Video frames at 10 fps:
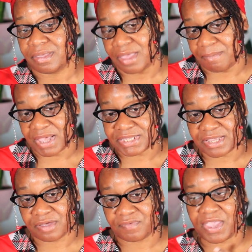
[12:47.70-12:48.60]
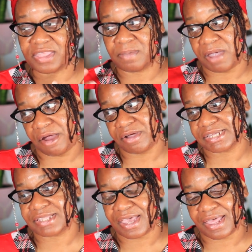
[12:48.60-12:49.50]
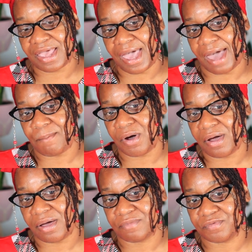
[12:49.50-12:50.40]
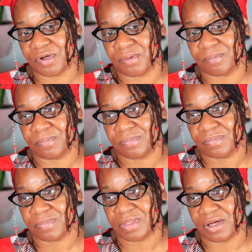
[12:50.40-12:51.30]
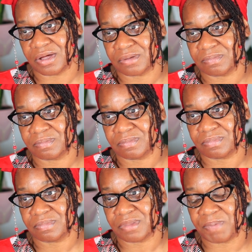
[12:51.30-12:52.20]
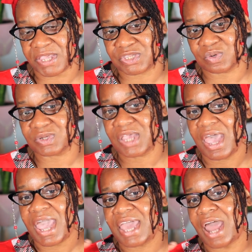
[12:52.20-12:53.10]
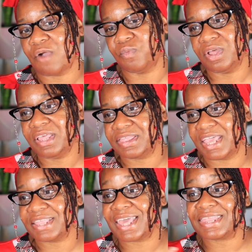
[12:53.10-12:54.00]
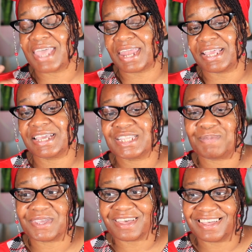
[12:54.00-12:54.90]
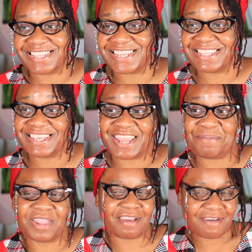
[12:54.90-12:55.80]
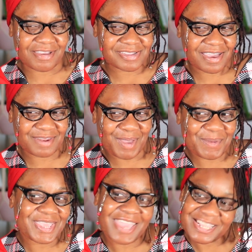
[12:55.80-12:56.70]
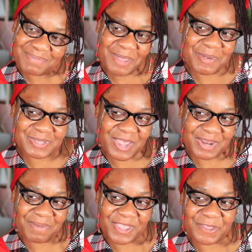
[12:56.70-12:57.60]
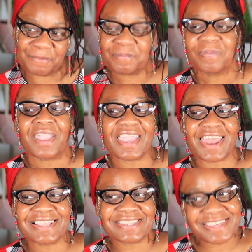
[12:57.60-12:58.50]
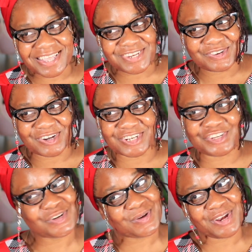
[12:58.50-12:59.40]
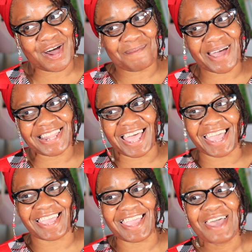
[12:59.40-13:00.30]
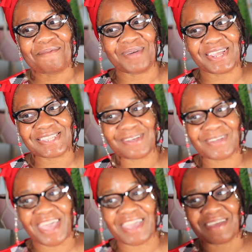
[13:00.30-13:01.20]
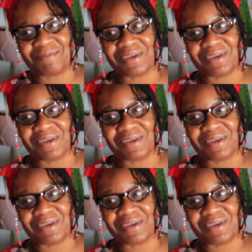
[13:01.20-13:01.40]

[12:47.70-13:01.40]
and myself and the parrots that I bought from the pet stores. And I really think that is because he's looking at me like, are you talking about me? Yes, baby, I'm talking about you. And I see that you are chewing on my light, but it's okay.